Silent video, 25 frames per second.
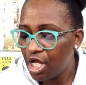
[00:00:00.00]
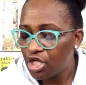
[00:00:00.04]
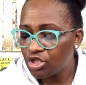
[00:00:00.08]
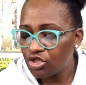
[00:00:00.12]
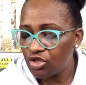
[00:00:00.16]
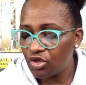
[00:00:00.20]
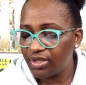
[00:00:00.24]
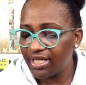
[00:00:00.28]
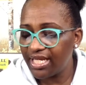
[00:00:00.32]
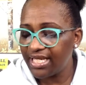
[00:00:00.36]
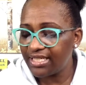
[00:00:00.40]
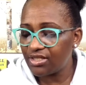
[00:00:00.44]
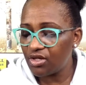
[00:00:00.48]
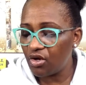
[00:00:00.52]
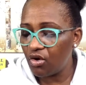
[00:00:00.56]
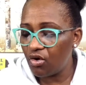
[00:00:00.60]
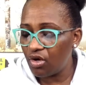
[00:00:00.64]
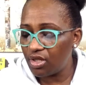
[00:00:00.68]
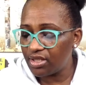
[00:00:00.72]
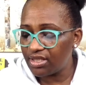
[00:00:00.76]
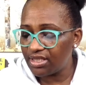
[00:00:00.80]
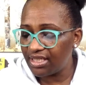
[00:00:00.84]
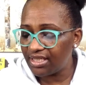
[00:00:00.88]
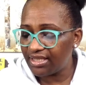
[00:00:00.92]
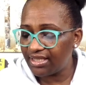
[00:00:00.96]
So these are
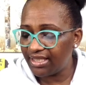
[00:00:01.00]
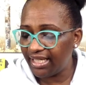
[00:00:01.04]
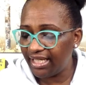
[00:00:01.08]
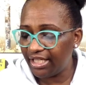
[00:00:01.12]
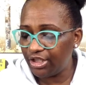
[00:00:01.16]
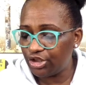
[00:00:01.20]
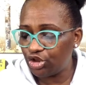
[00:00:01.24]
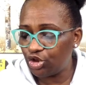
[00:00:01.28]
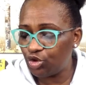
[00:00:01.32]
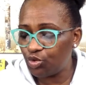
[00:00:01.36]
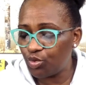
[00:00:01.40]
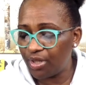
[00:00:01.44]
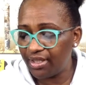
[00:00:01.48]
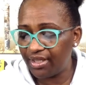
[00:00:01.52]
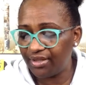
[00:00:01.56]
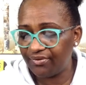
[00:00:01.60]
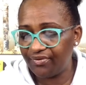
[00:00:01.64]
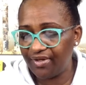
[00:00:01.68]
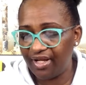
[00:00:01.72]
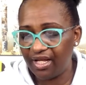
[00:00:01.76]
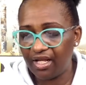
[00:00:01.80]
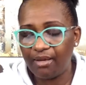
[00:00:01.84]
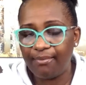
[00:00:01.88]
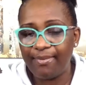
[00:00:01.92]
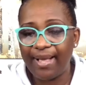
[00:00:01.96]
all of the things you want to
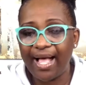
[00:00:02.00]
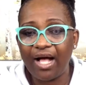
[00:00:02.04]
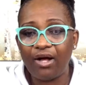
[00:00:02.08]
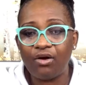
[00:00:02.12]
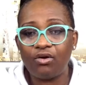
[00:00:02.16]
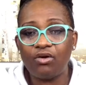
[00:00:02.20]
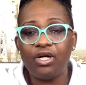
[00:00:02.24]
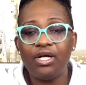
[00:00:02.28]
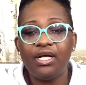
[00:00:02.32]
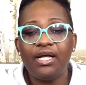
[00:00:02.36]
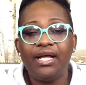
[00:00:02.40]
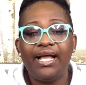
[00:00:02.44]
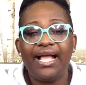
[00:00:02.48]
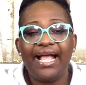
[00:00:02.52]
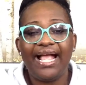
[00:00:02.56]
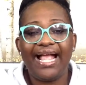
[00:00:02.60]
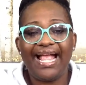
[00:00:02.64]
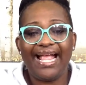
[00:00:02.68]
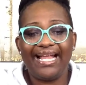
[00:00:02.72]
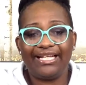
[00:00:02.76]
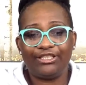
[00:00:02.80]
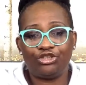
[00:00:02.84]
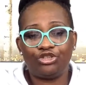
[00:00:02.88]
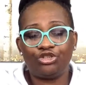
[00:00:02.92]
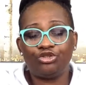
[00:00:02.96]
think about
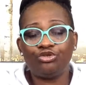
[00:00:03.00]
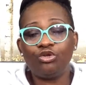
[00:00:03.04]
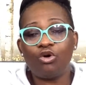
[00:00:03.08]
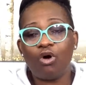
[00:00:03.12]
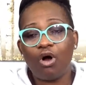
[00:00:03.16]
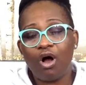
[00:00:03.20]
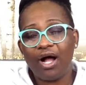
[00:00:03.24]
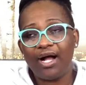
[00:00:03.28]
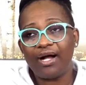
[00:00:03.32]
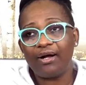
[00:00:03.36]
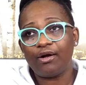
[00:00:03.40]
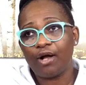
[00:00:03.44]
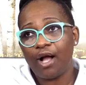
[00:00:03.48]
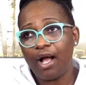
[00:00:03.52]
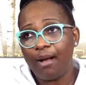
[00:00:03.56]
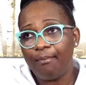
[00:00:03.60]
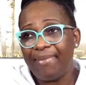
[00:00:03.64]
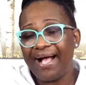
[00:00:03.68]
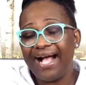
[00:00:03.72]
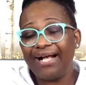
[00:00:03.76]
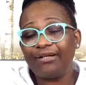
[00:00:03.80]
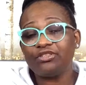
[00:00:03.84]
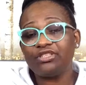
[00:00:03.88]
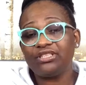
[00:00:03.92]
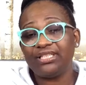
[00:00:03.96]
as you are
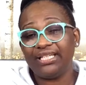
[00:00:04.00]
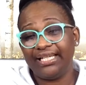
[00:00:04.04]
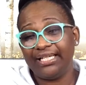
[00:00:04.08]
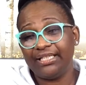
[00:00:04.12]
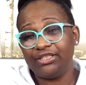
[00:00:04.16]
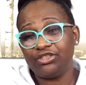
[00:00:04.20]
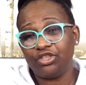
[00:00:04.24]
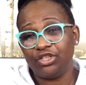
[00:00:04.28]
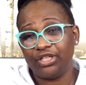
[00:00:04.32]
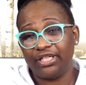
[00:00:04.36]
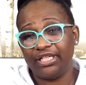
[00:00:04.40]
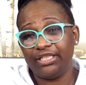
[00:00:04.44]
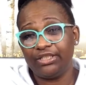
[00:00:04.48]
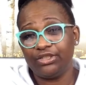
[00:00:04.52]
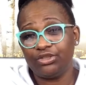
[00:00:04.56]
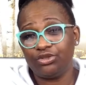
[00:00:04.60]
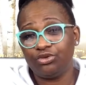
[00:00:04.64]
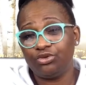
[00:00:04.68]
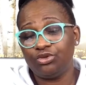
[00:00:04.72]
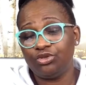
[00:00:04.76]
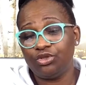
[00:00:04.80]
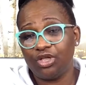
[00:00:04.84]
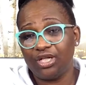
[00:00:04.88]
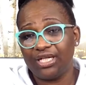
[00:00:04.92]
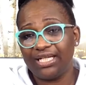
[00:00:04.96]
about to enter
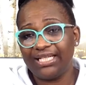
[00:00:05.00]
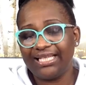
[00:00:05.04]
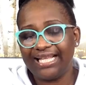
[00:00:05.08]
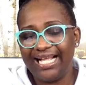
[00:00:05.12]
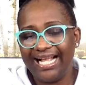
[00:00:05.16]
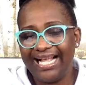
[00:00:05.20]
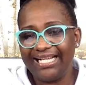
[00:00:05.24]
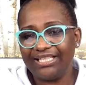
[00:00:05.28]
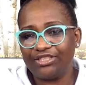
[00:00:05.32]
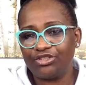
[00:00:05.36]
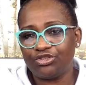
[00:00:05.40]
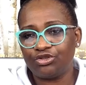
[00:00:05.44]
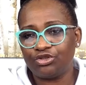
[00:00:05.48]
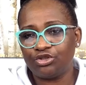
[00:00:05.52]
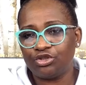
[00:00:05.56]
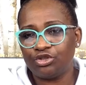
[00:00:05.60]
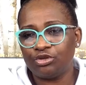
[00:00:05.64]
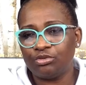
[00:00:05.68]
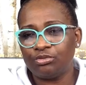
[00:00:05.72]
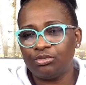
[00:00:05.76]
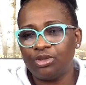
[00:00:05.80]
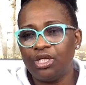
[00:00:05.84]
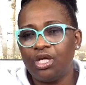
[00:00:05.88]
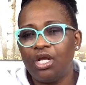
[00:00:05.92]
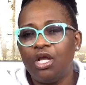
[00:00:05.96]
into your classroom.